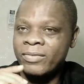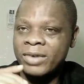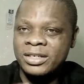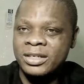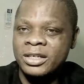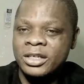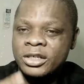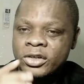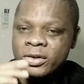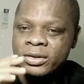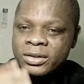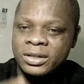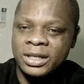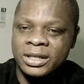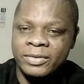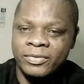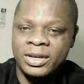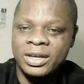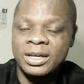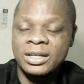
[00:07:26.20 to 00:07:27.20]
vaccination
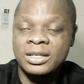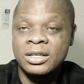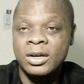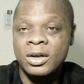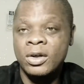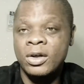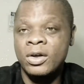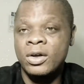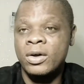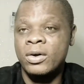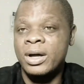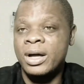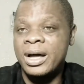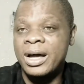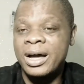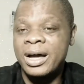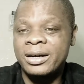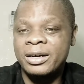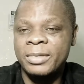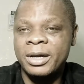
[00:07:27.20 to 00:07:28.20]
certificate.
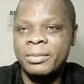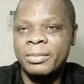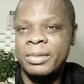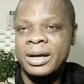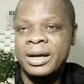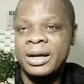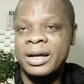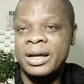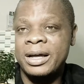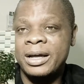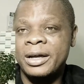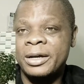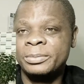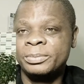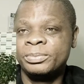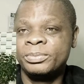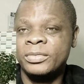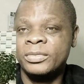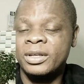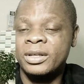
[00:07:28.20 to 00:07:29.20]
And remember,
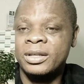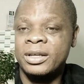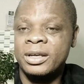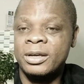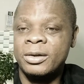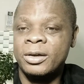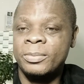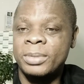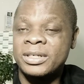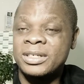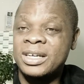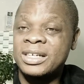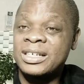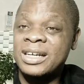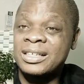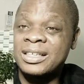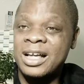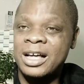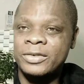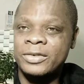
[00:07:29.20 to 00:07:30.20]
um, the
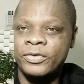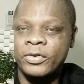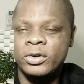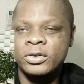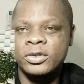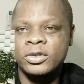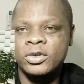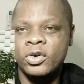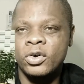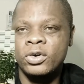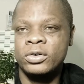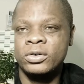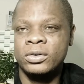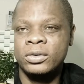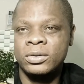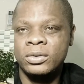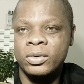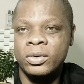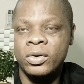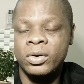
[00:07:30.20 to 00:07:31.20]
Presidential Task Force
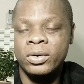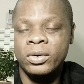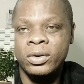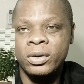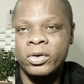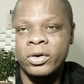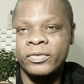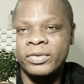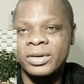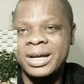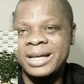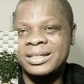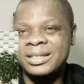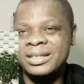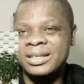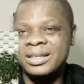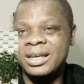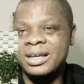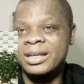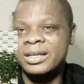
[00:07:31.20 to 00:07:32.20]
on
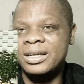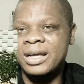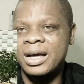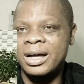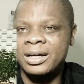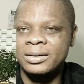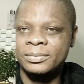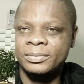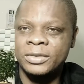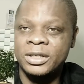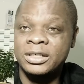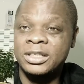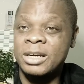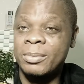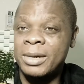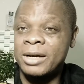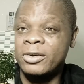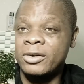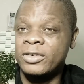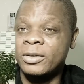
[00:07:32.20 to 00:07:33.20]
COVID-19, the leader, the
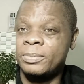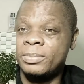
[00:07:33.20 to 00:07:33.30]
chairman